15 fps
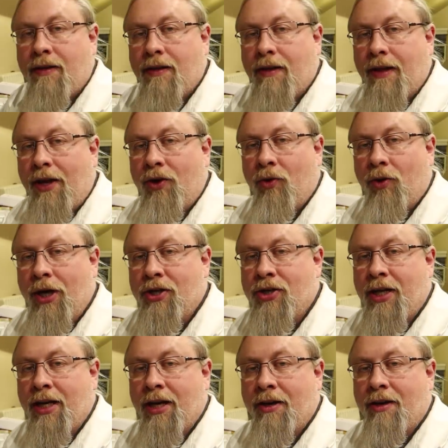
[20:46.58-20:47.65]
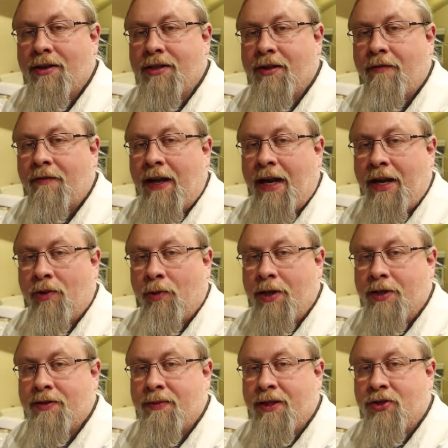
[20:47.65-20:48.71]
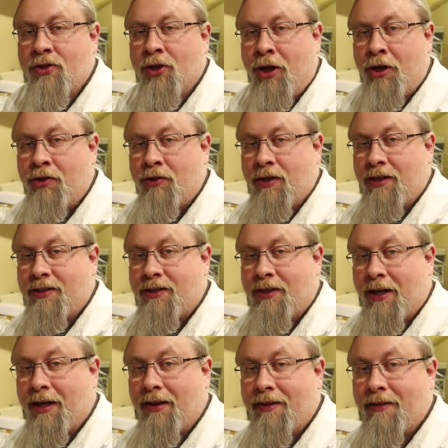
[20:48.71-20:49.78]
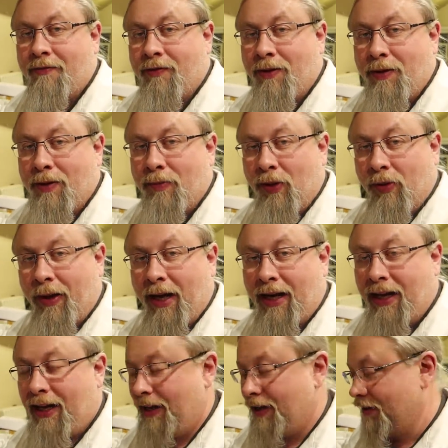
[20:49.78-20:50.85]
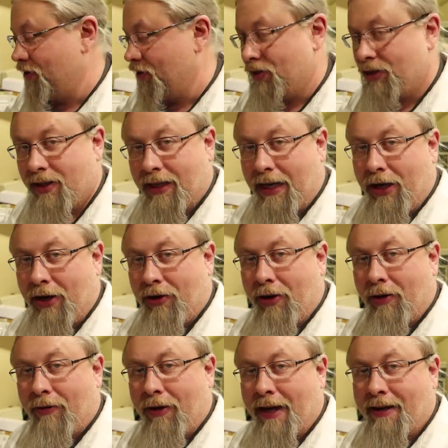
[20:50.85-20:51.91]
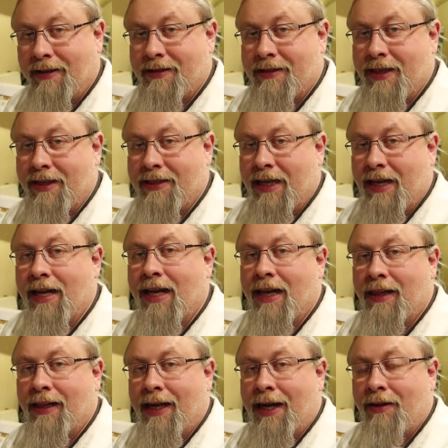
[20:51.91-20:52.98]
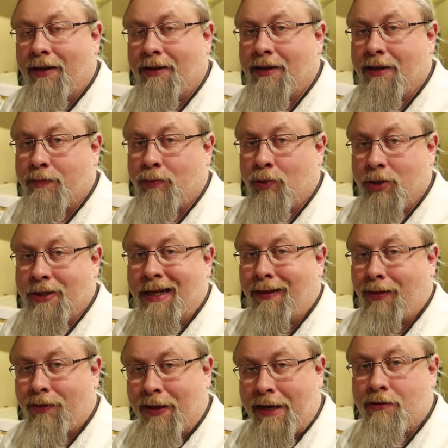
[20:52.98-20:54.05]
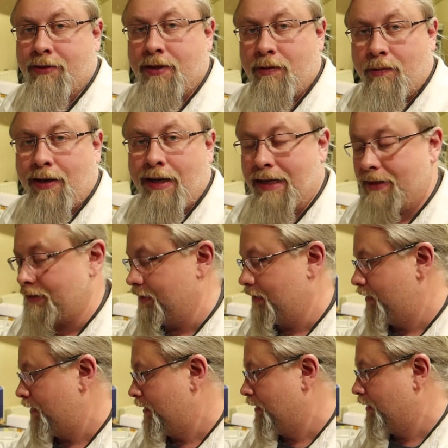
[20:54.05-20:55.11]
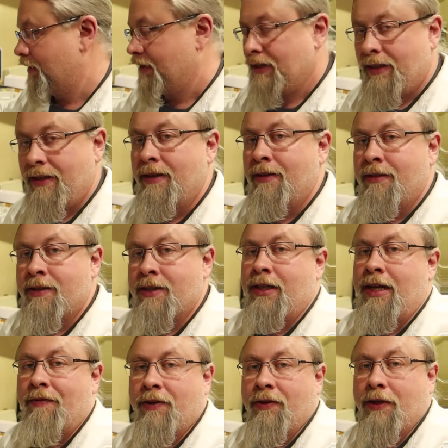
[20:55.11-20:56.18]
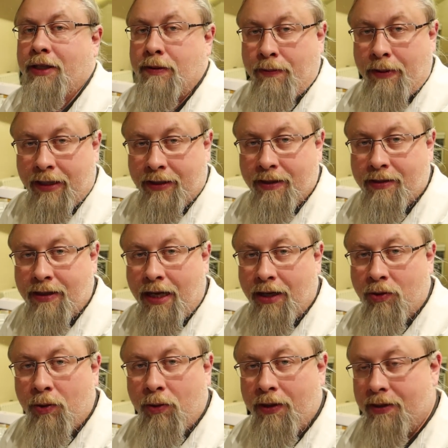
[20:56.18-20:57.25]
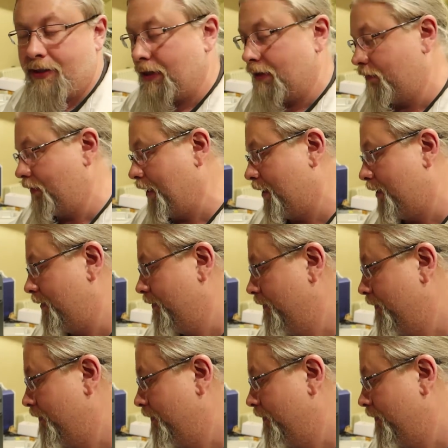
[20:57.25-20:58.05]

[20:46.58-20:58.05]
Now that noise you hear is the fan noise from the charger. It is not from the Bluetti. Just let you know that. This does get kind of loud. It does push out a thousand watts. So you have to expect it's got to cool itself down.